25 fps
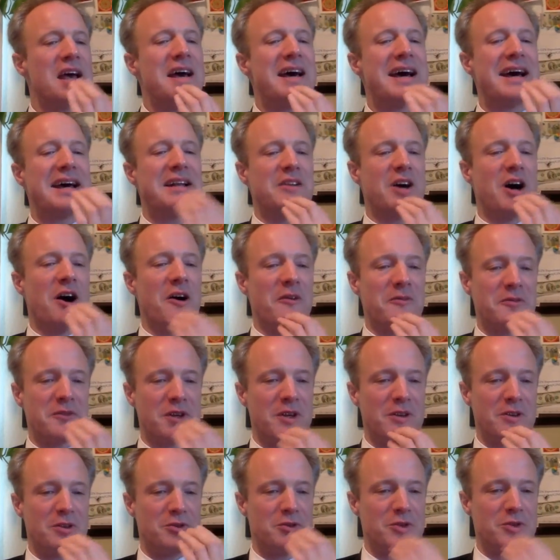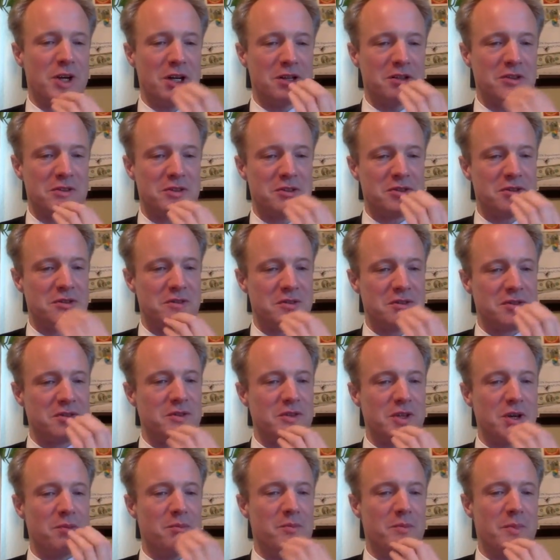And often not
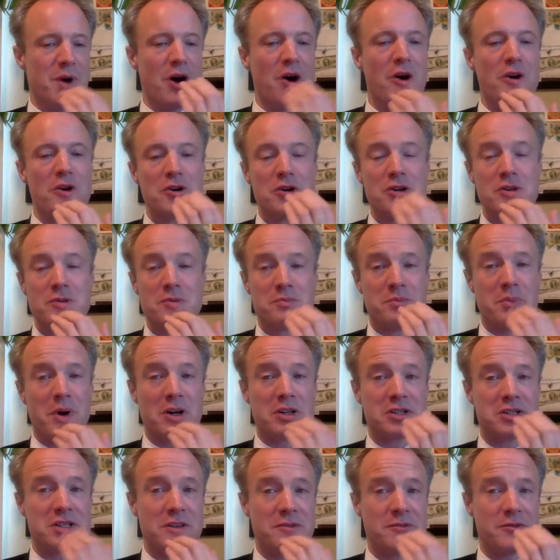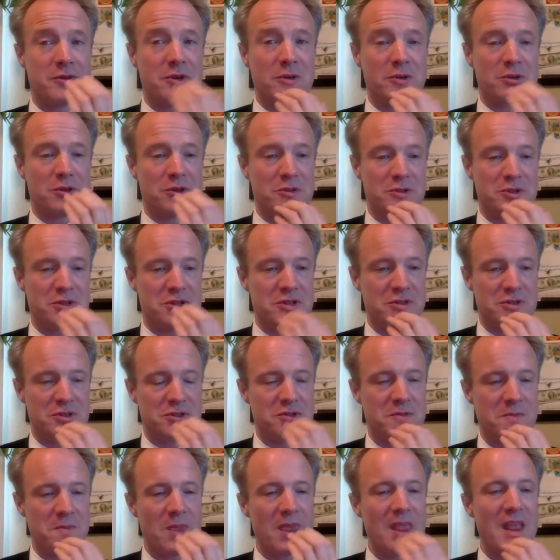the most positive
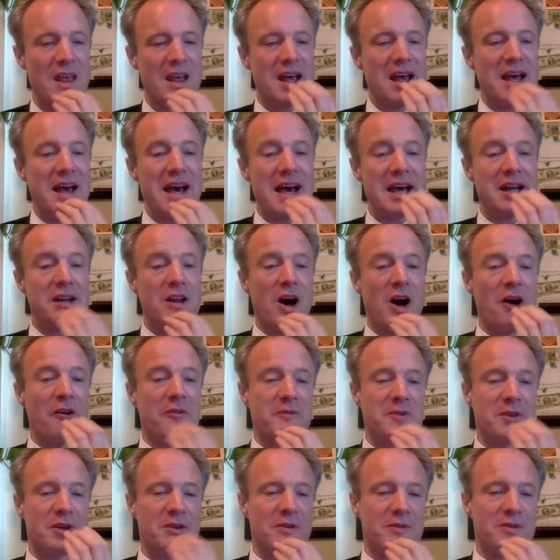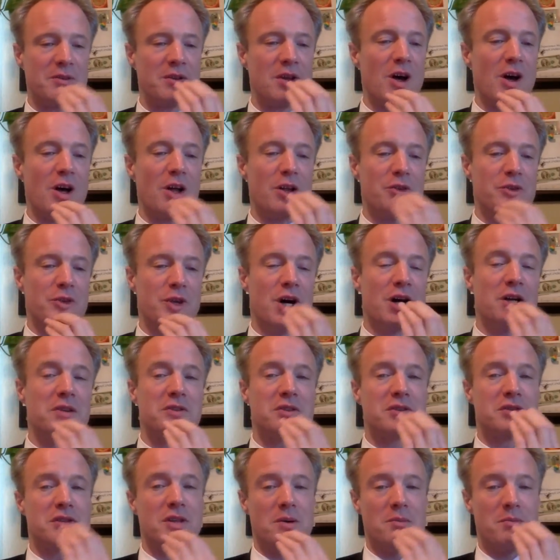conclusions. And often
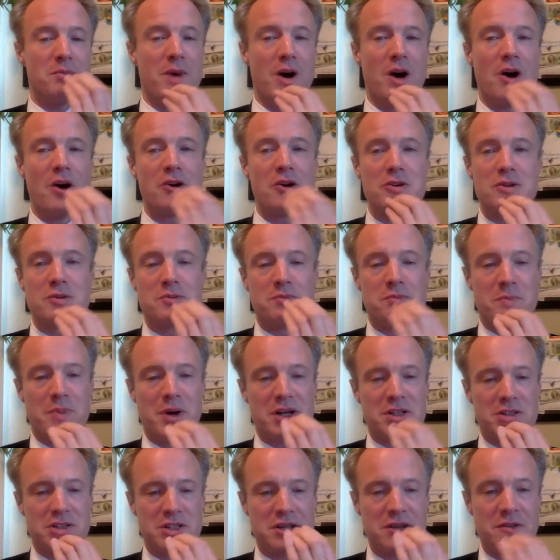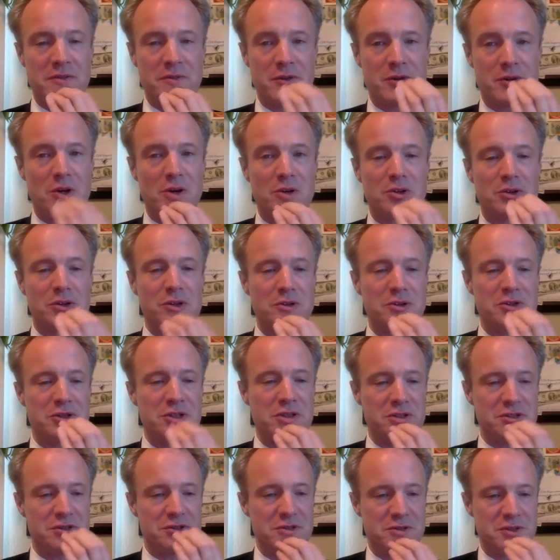not the most positive
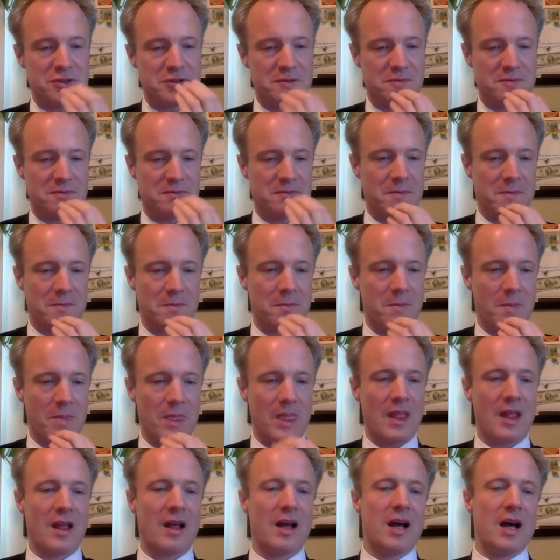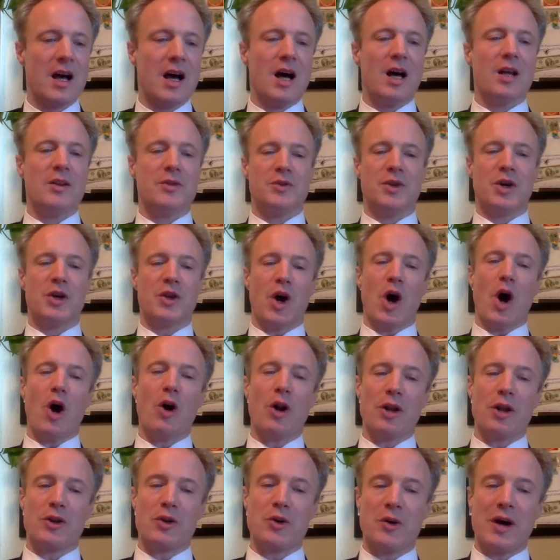conclusions. Not
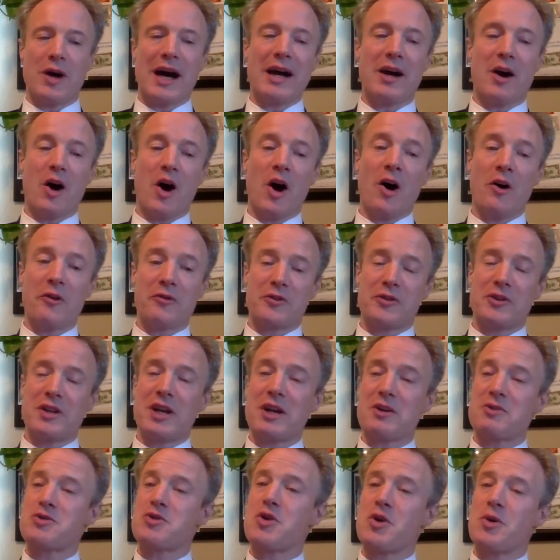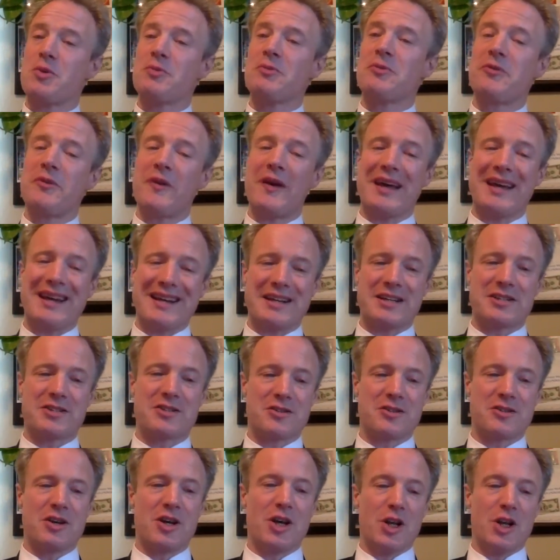only do I often assume things,